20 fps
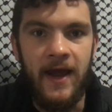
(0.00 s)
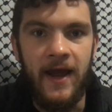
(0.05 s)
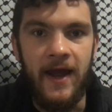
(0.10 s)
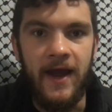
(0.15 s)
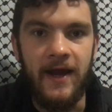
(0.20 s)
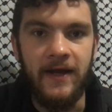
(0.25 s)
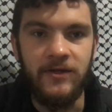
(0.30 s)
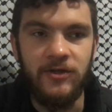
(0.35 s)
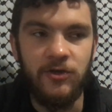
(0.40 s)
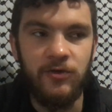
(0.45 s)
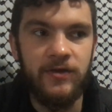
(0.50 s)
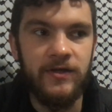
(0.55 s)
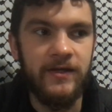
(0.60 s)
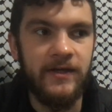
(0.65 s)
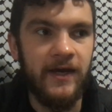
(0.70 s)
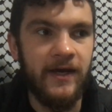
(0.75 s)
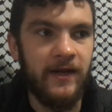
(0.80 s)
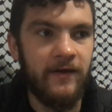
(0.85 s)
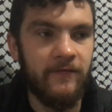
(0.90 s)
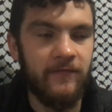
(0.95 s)
and you can
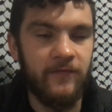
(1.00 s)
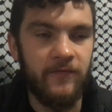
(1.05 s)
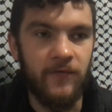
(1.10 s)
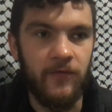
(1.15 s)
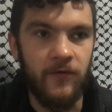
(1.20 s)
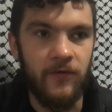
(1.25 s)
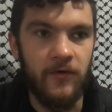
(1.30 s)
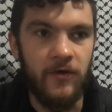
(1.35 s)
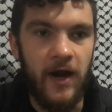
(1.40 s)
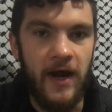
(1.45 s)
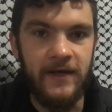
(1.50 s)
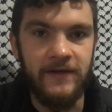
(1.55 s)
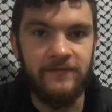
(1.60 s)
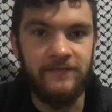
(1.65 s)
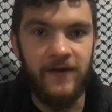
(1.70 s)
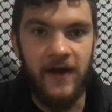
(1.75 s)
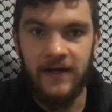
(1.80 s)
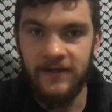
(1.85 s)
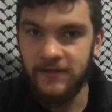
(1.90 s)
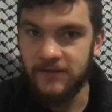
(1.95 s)
get it for as
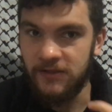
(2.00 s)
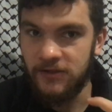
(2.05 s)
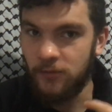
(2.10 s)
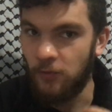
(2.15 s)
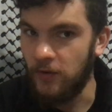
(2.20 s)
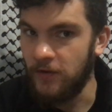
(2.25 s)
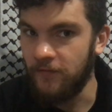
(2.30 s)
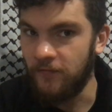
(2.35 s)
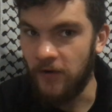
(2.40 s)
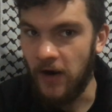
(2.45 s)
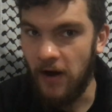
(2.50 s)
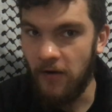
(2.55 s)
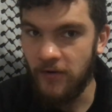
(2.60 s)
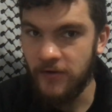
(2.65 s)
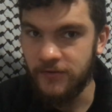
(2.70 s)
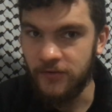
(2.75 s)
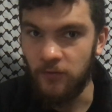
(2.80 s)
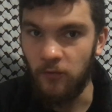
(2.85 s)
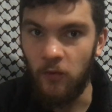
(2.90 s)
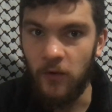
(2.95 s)
fast as 24
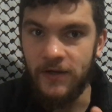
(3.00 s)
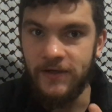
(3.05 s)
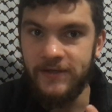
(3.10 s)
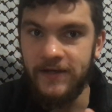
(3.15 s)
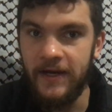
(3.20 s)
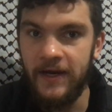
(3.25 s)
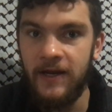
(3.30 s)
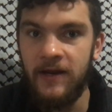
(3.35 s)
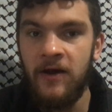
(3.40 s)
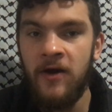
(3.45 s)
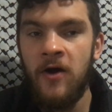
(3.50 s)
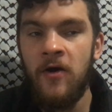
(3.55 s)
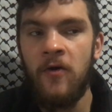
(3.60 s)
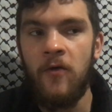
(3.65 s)
hours or 1 day,